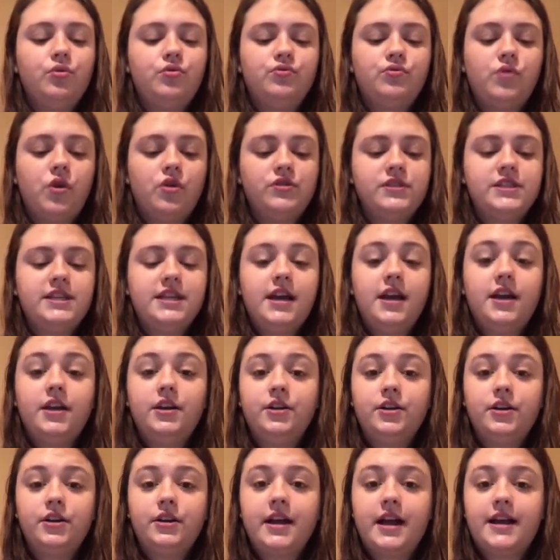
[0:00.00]
Rosia,
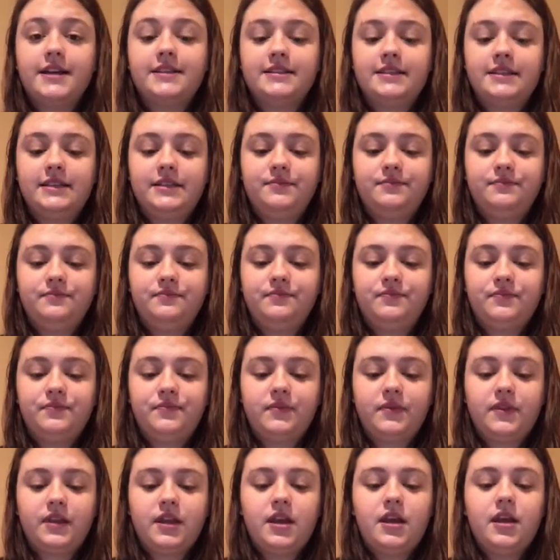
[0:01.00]
her cousin,
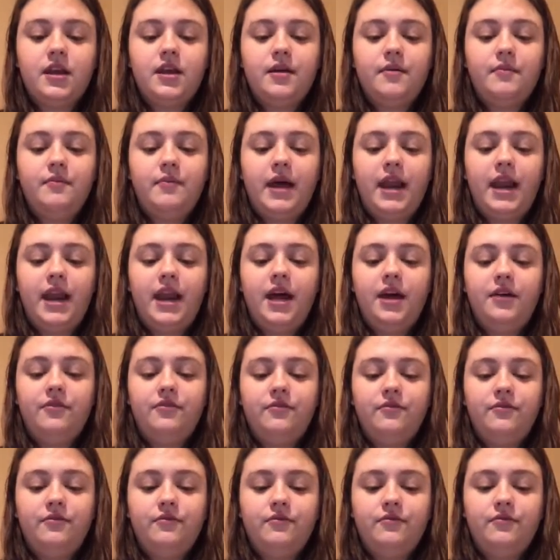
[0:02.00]
Bella,
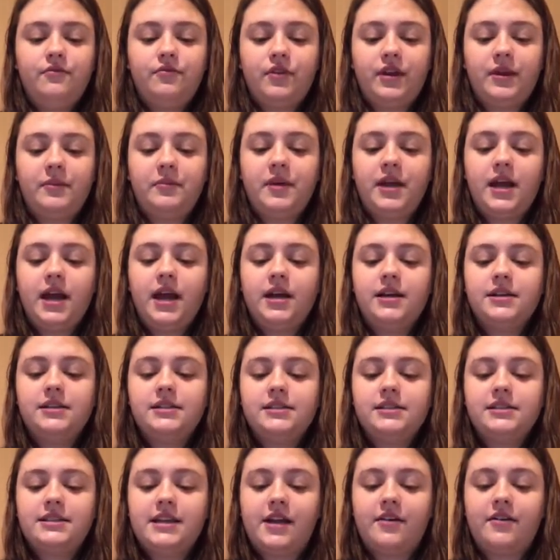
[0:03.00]
Frimka,
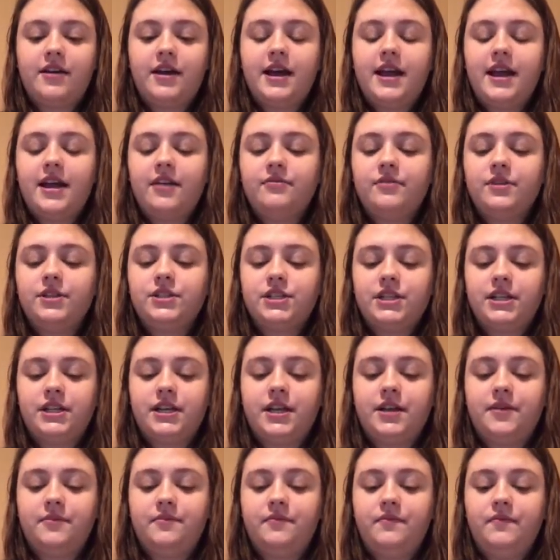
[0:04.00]
Sarah, and
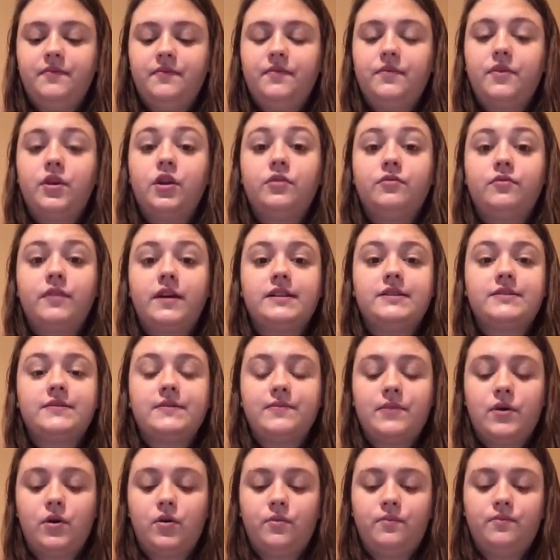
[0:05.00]
Regina, her friends
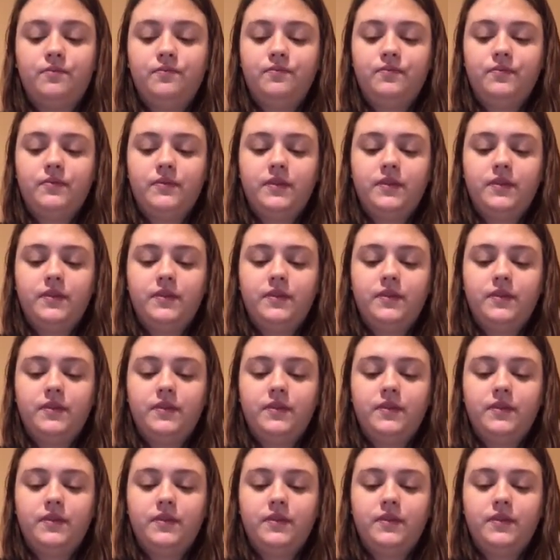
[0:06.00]
from home.